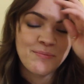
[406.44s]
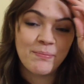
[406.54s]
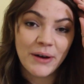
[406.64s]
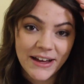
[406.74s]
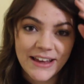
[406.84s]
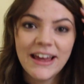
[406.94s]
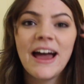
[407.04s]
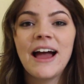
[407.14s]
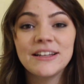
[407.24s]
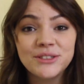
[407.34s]
But
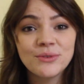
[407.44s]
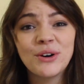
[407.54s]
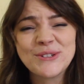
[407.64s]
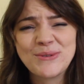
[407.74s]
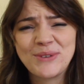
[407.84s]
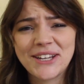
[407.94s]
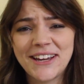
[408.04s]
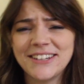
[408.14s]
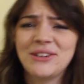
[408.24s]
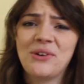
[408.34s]
I do also want to
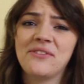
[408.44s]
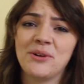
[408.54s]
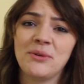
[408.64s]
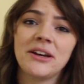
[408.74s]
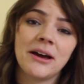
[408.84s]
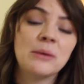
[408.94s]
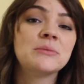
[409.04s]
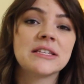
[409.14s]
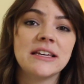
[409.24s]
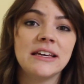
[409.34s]
kind of go over what
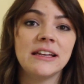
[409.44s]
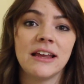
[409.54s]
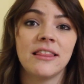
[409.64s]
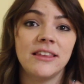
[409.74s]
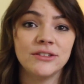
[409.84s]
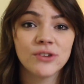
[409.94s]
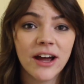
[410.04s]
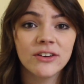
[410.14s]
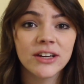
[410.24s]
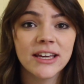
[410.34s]
comes in the
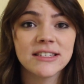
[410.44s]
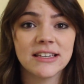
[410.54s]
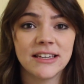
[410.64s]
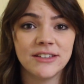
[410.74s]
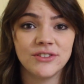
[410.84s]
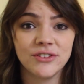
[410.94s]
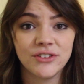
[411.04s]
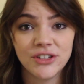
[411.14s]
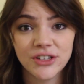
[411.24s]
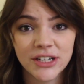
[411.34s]
trial kits in case you're
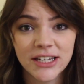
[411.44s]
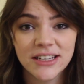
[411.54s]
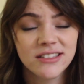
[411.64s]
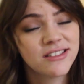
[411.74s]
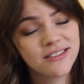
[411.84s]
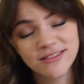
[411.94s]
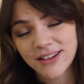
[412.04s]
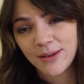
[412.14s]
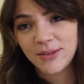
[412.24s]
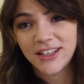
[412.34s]
curious.
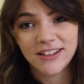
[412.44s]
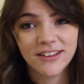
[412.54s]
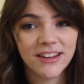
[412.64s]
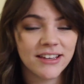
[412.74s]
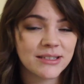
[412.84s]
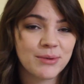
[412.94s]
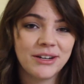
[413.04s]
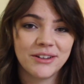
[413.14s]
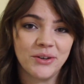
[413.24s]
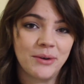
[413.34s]
I mean, they explain
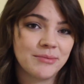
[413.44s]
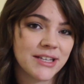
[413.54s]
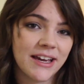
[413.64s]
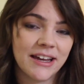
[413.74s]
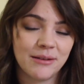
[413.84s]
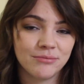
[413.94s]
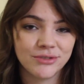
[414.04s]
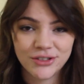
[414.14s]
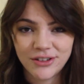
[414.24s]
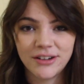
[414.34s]
it on their website, and I'm
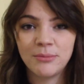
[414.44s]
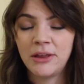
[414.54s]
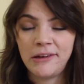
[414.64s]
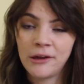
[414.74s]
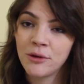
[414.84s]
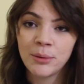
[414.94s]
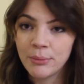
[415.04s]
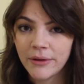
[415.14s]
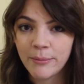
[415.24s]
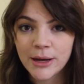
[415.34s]
sure a million other
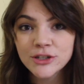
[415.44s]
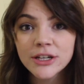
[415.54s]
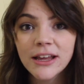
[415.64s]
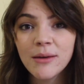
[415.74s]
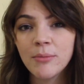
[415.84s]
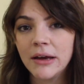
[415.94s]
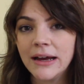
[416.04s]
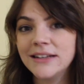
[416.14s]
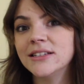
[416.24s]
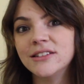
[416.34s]
people have mentioned it, but
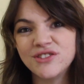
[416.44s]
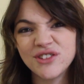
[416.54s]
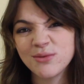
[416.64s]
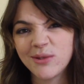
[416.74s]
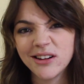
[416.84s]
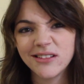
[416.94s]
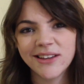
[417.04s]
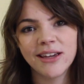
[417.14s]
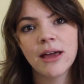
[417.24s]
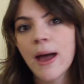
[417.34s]
I did just want to
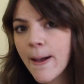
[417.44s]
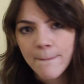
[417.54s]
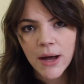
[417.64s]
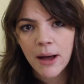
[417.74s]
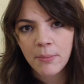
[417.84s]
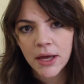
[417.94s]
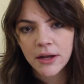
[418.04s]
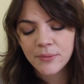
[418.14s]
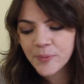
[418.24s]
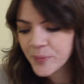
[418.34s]
like pop in.